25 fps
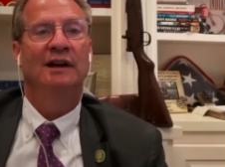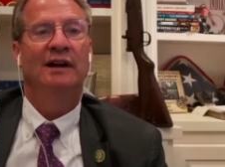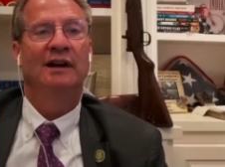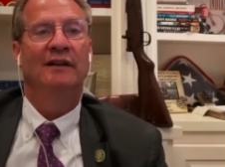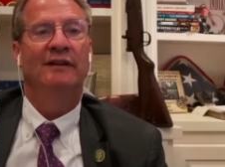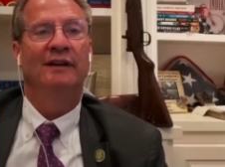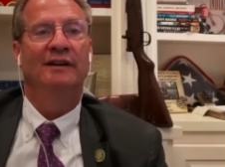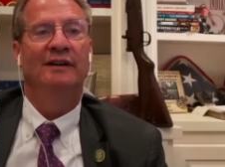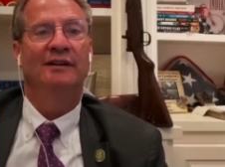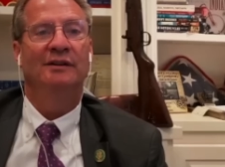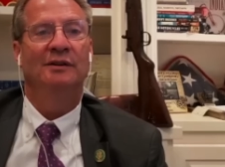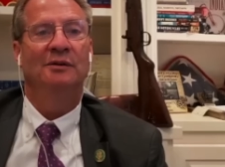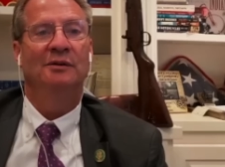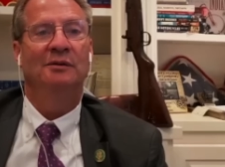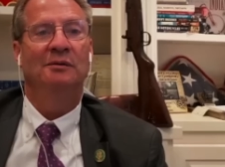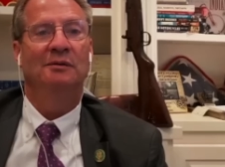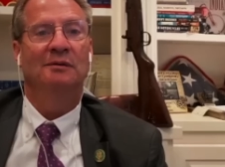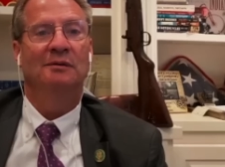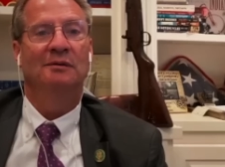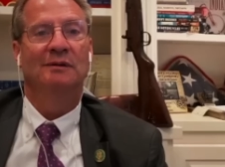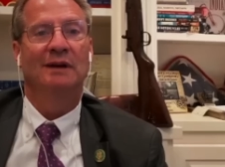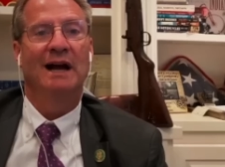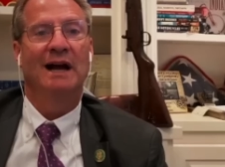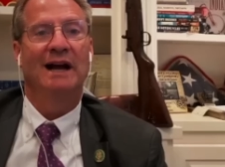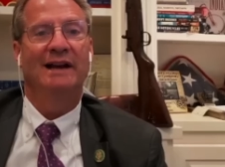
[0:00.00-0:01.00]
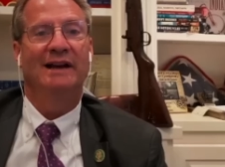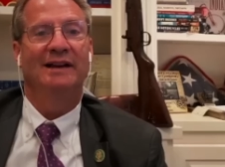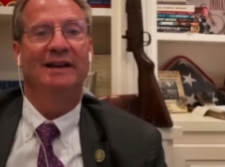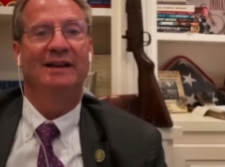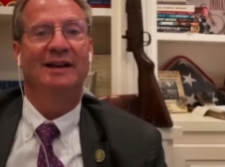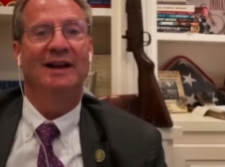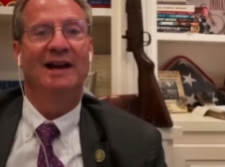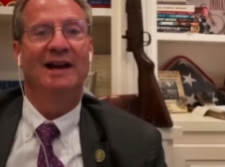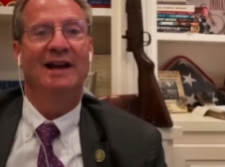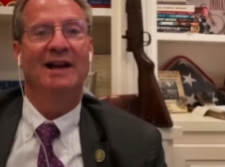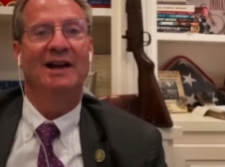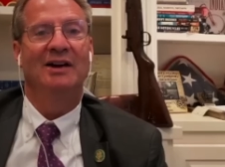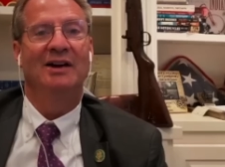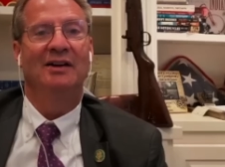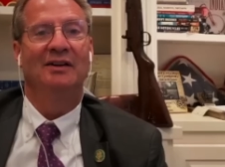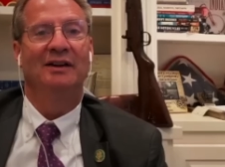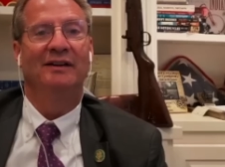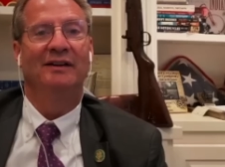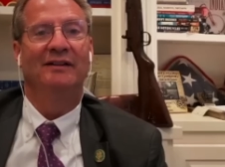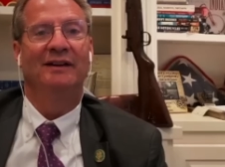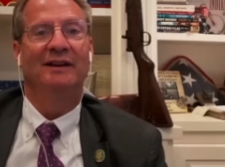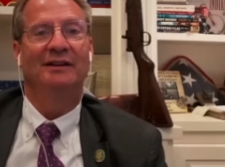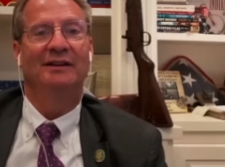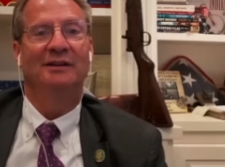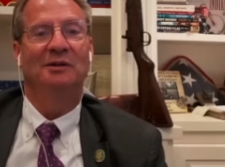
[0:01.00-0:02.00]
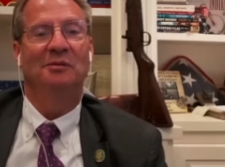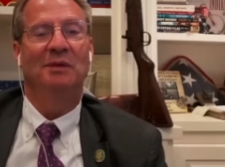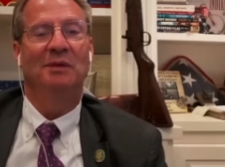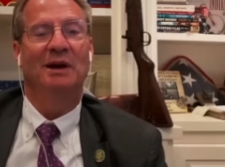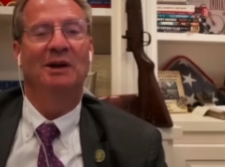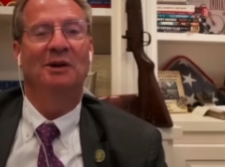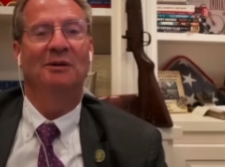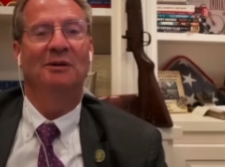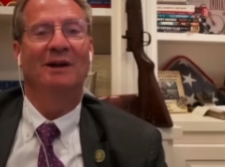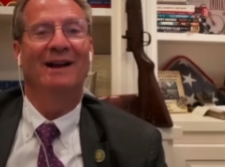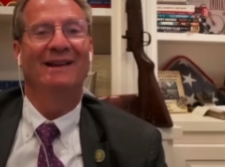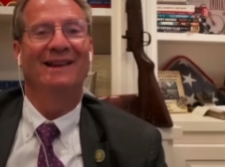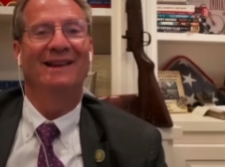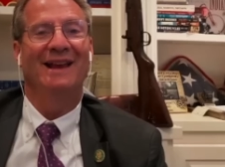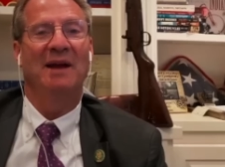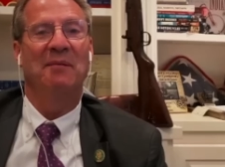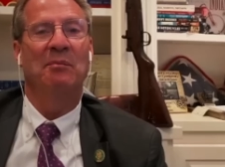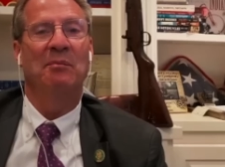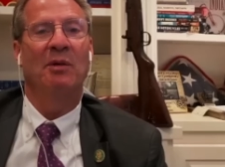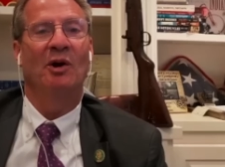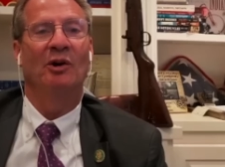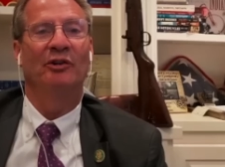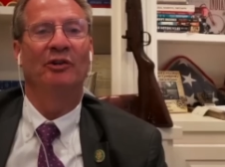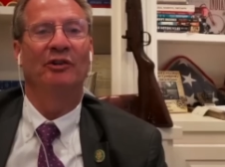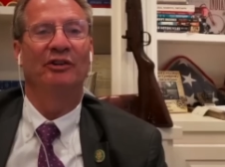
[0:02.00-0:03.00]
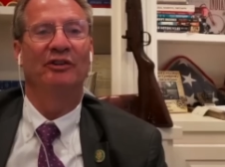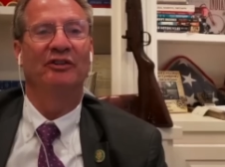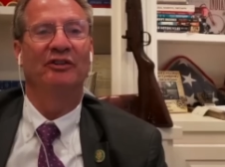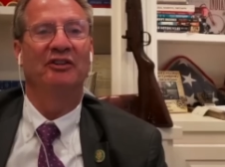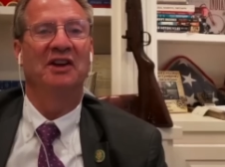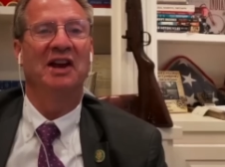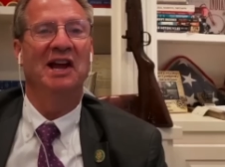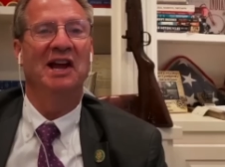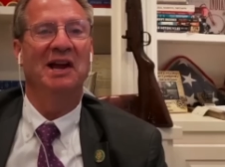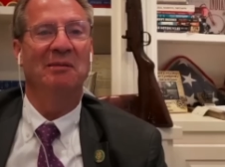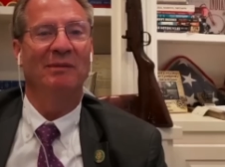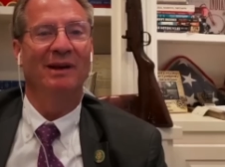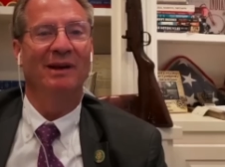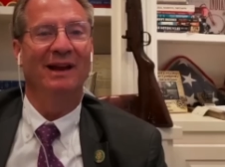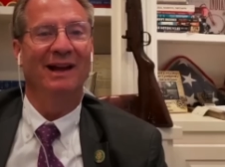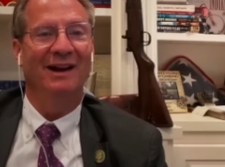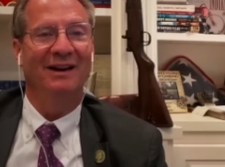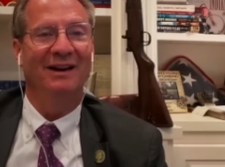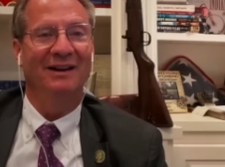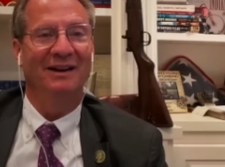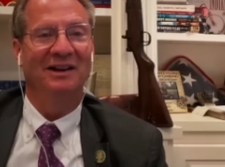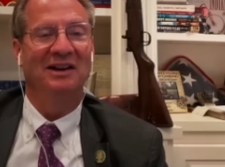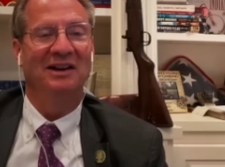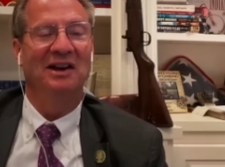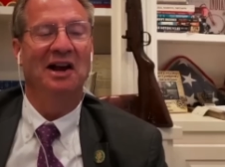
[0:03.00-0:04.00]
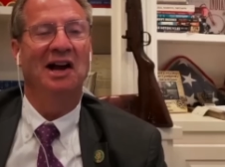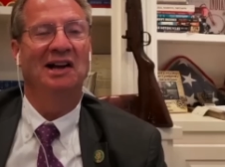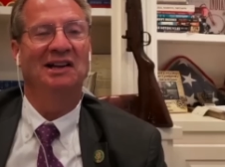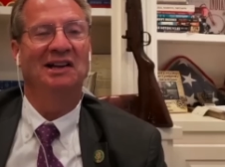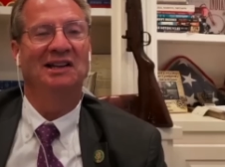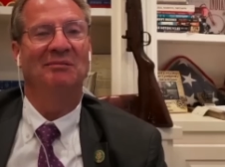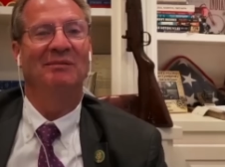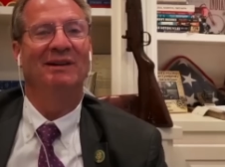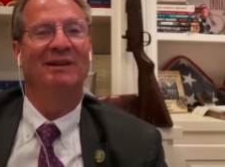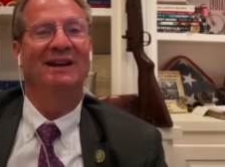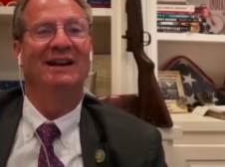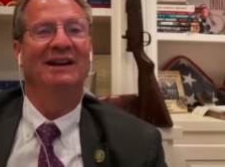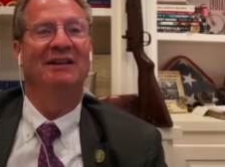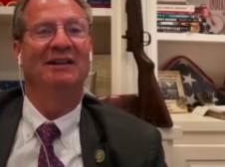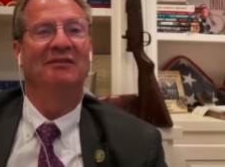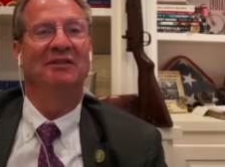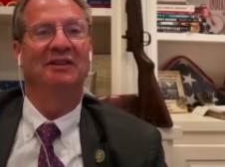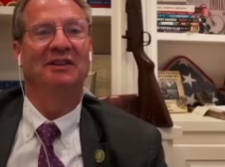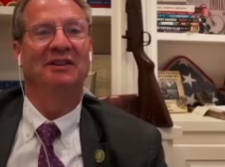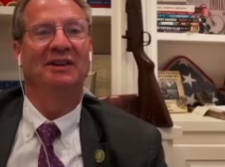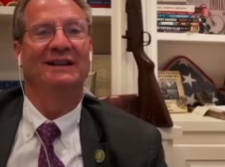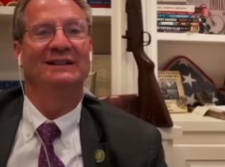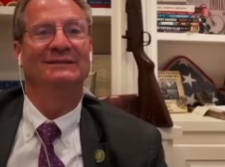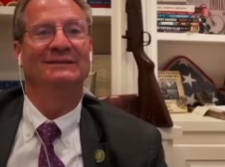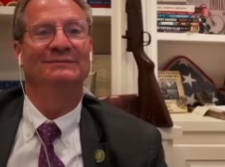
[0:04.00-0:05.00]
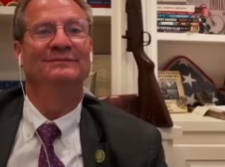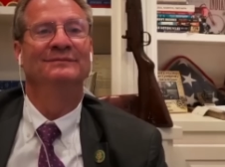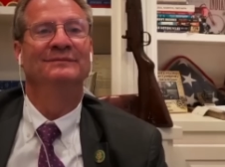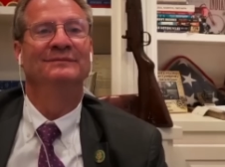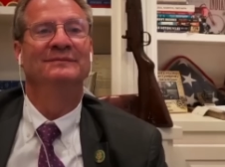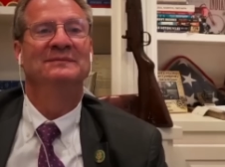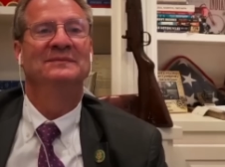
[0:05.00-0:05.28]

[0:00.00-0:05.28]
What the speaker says: and then you write it down, and then you better write that person's name down and document everything,